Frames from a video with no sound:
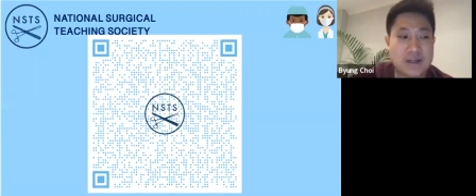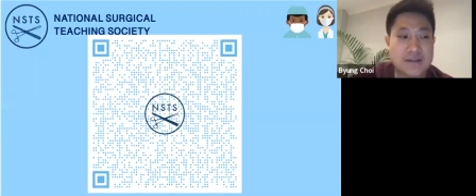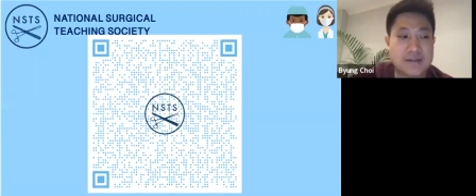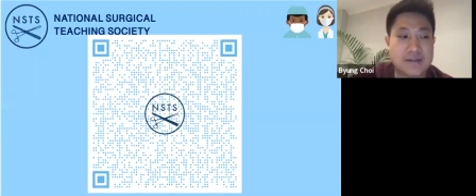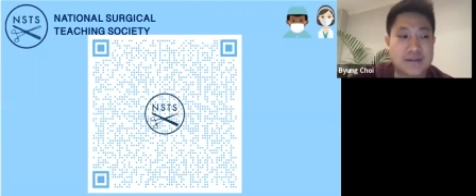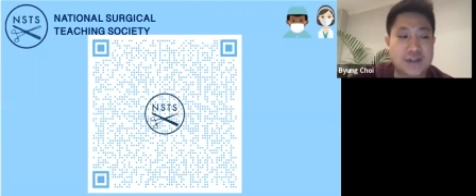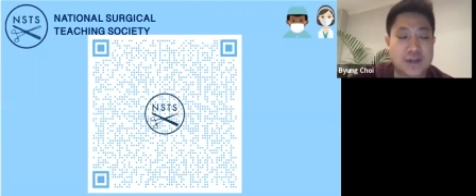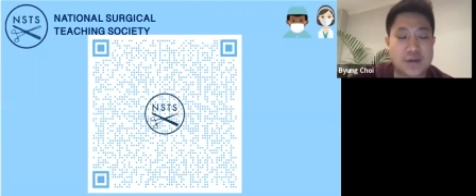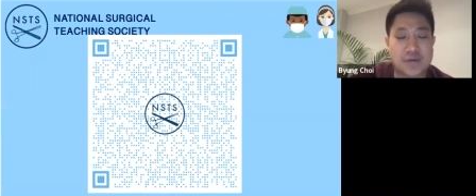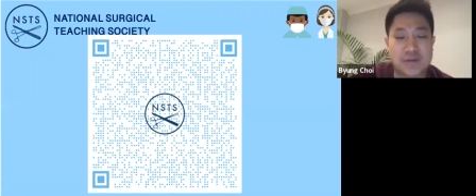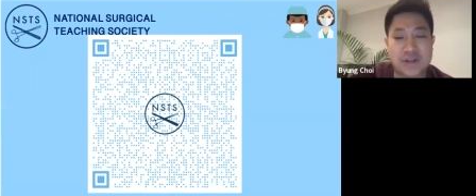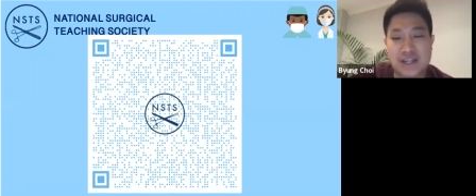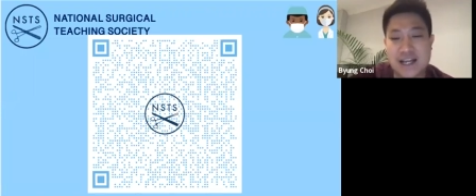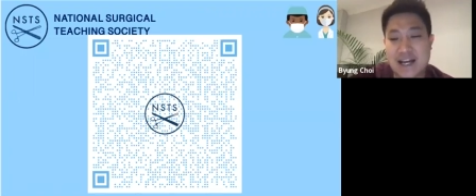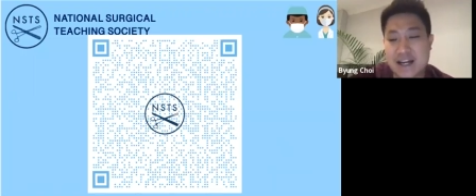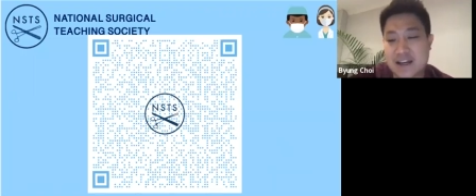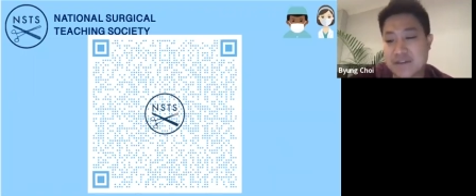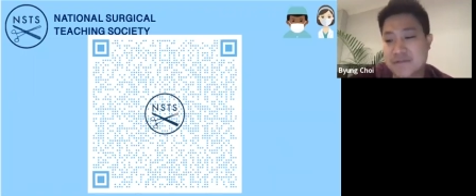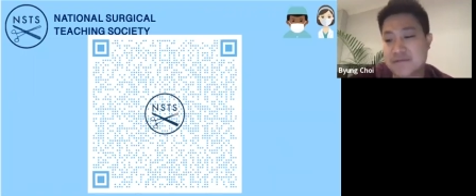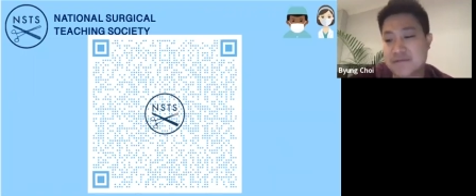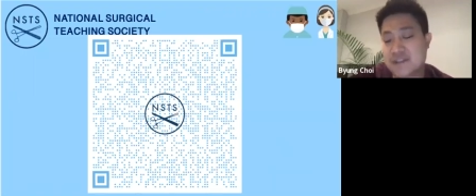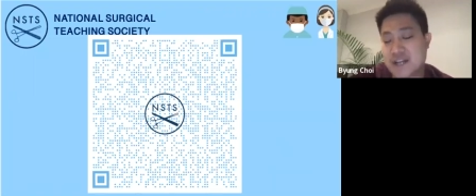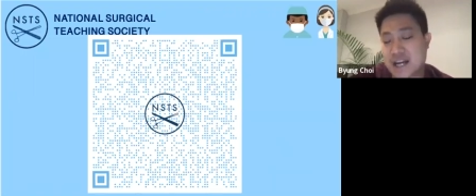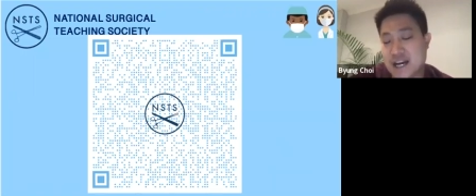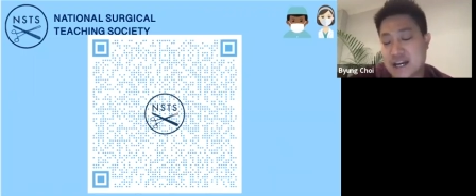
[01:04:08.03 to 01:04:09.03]
the lack
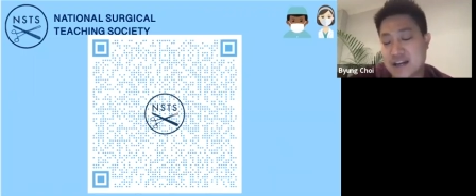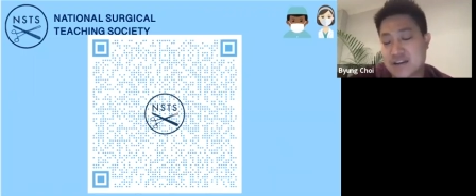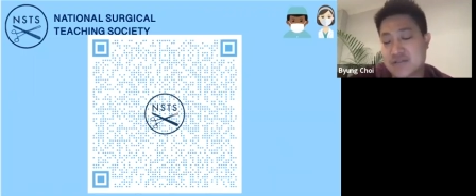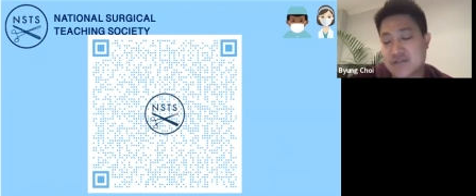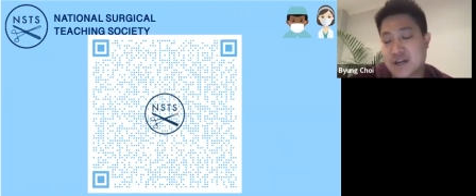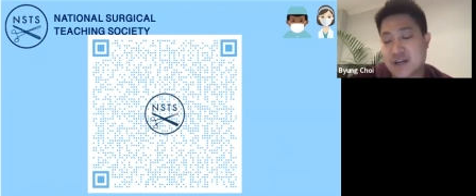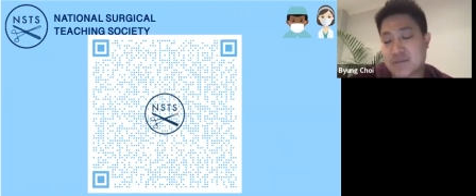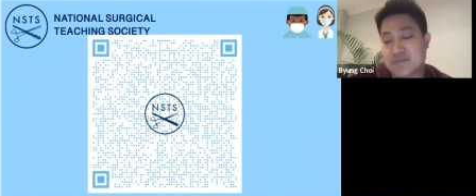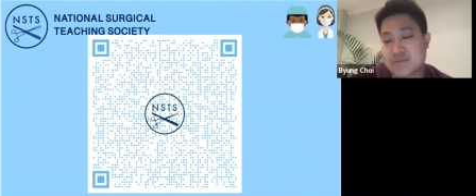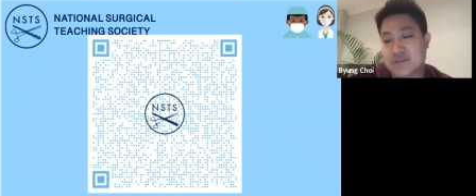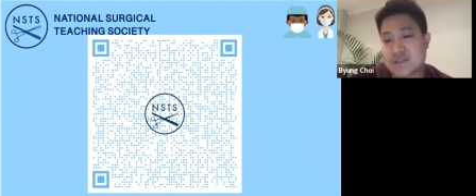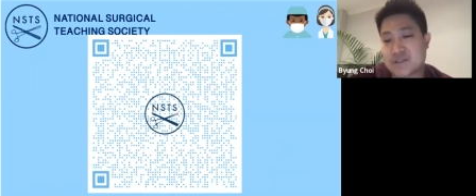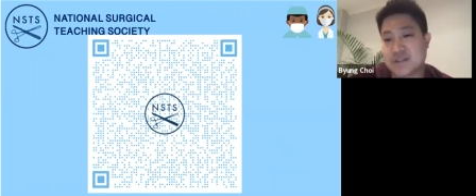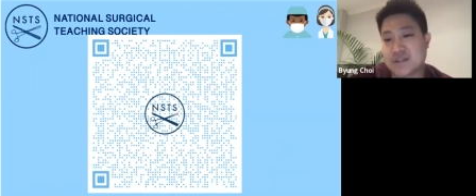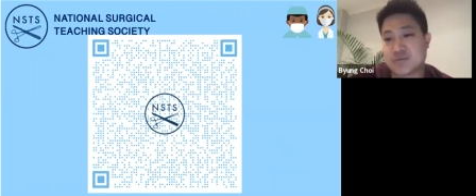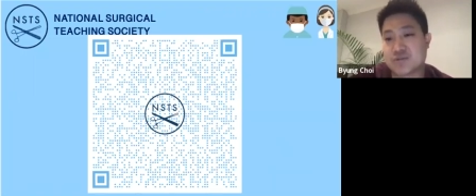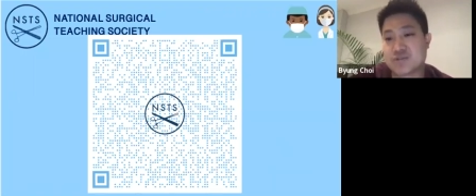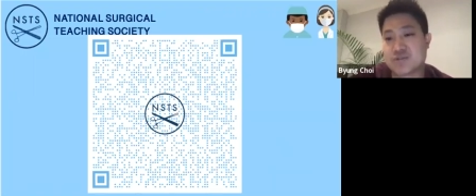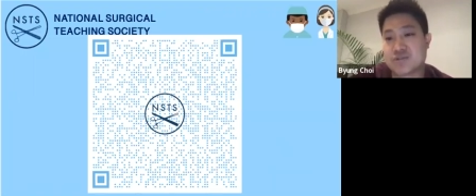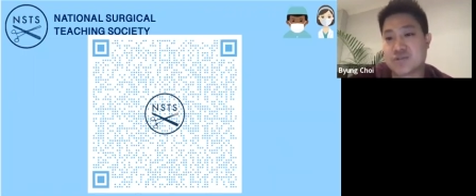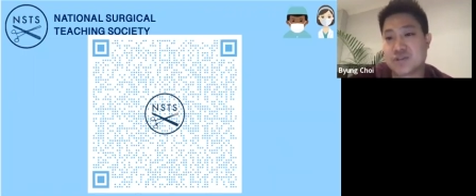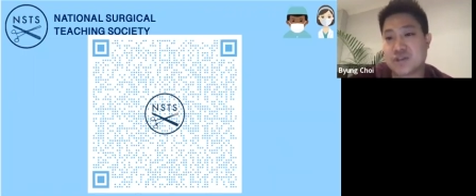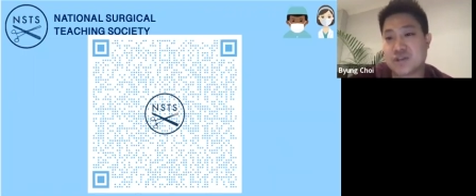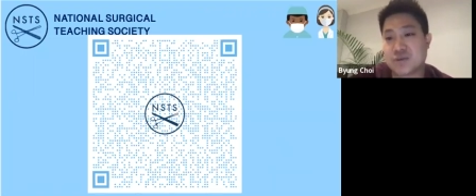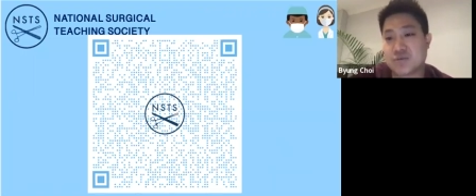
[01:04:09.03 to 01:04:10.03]
of diagrams,
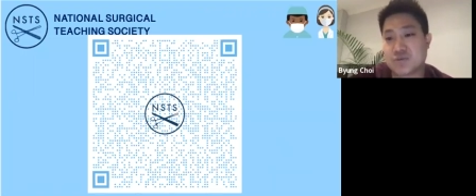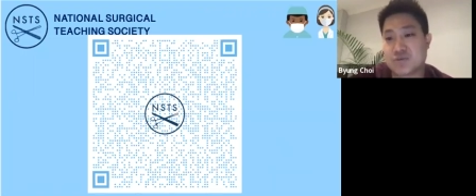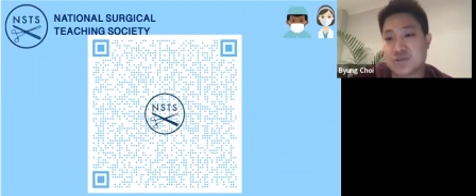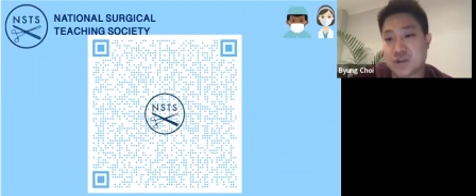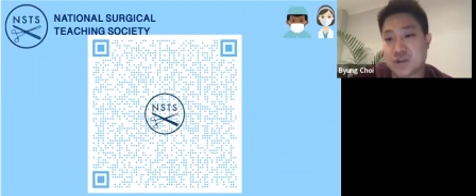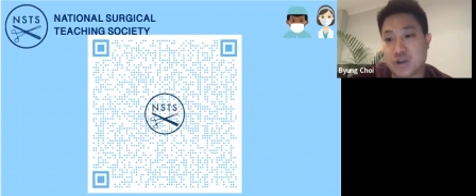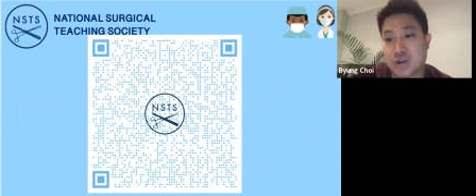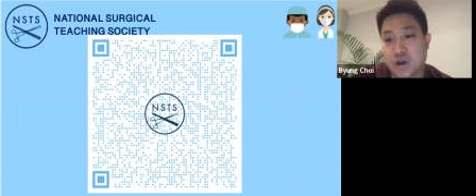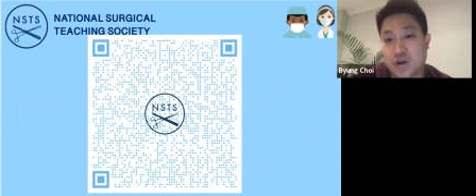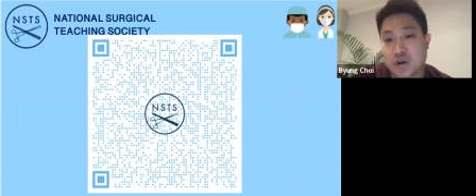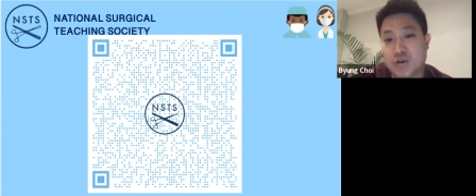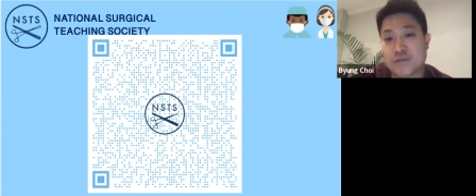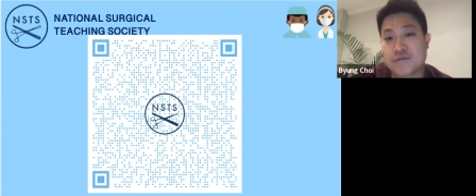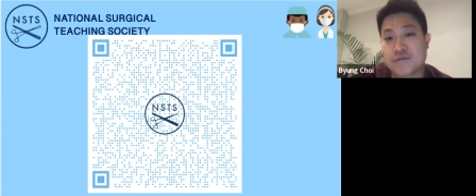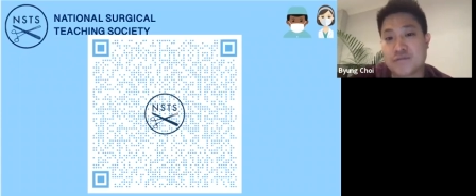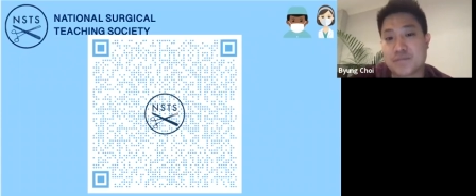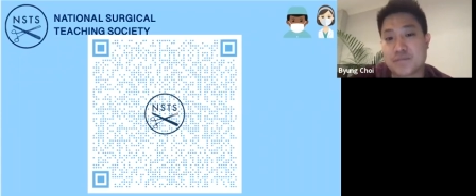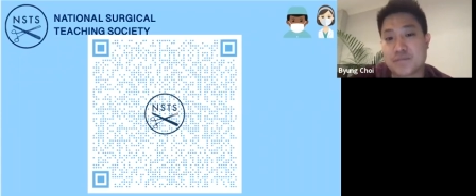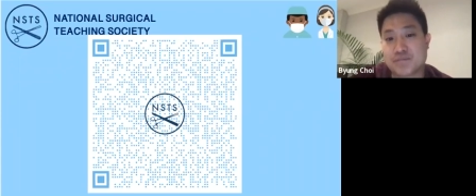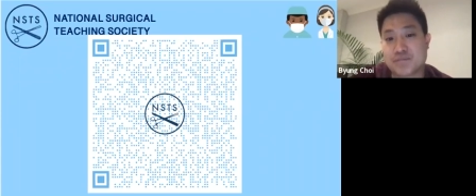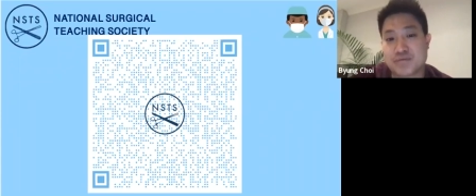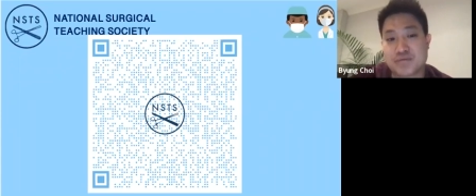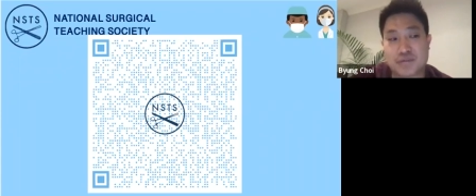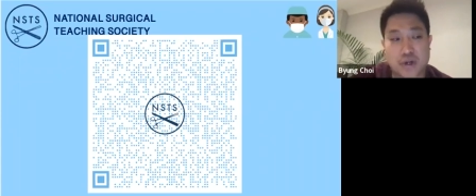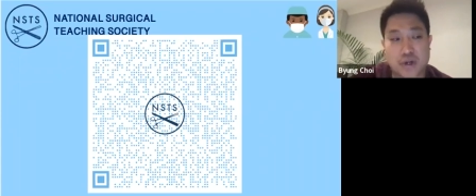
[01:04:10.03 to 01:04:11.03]
it was a lot of
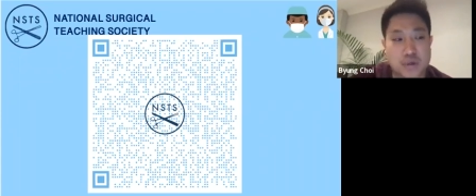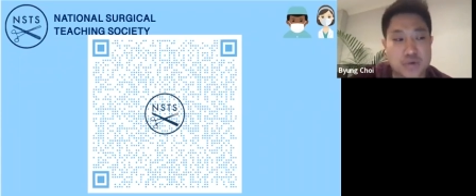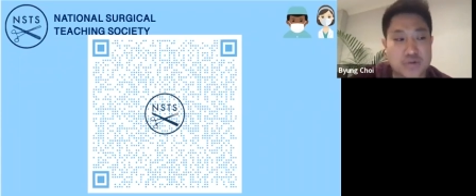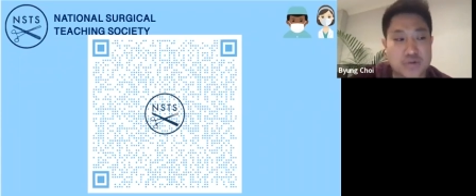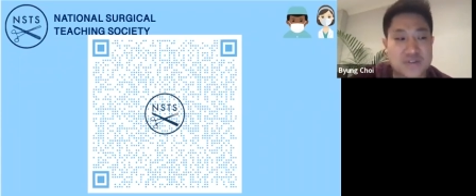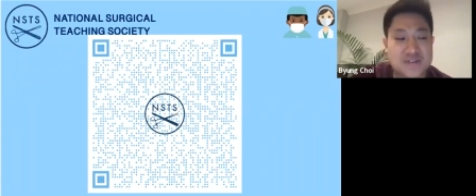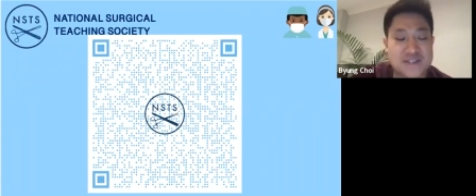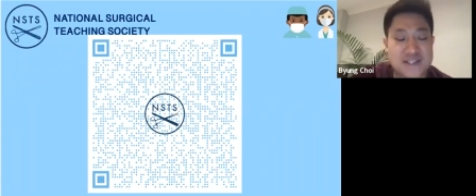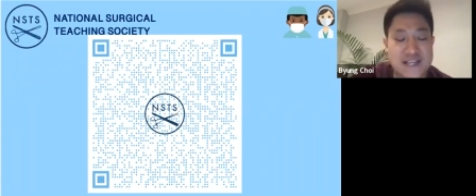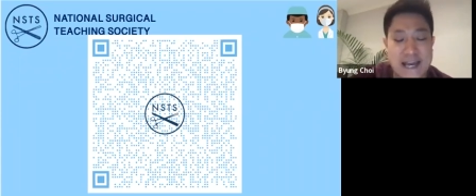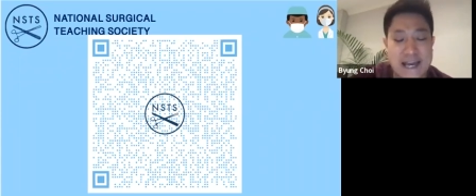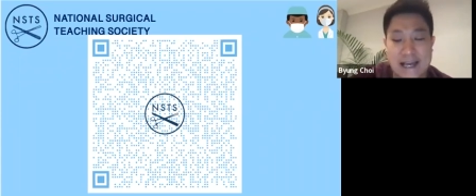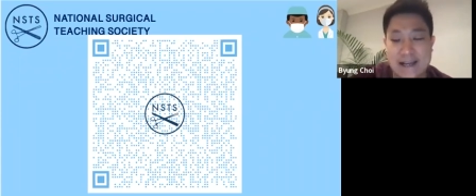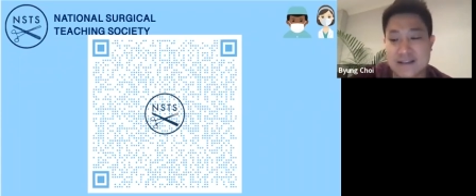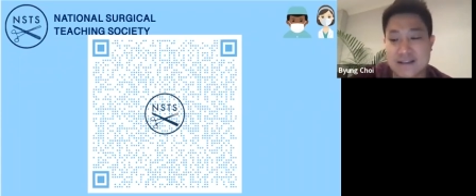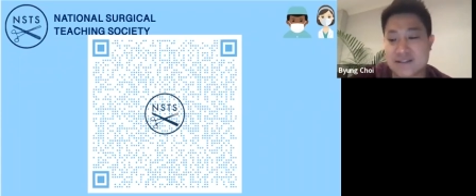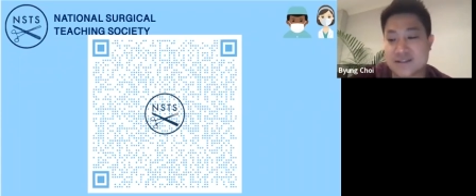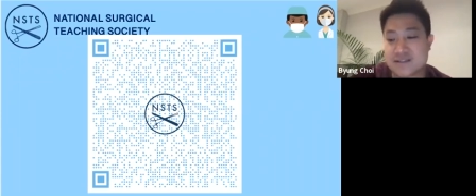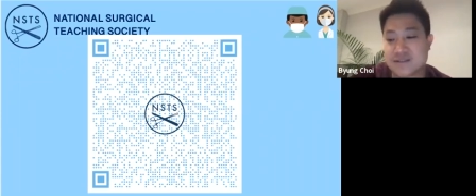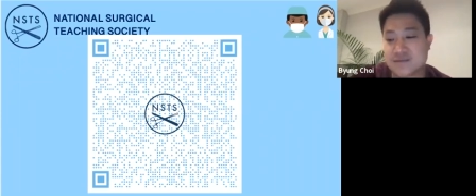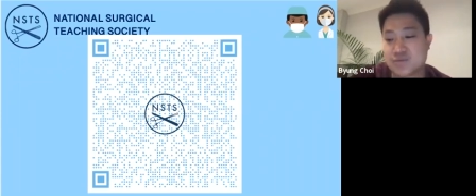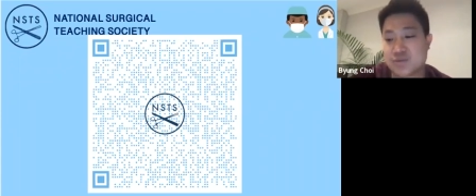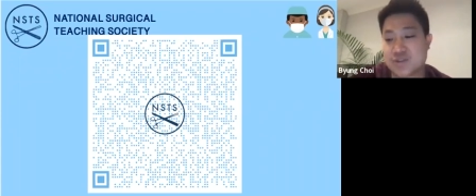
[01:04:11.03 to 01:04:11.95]
prose text,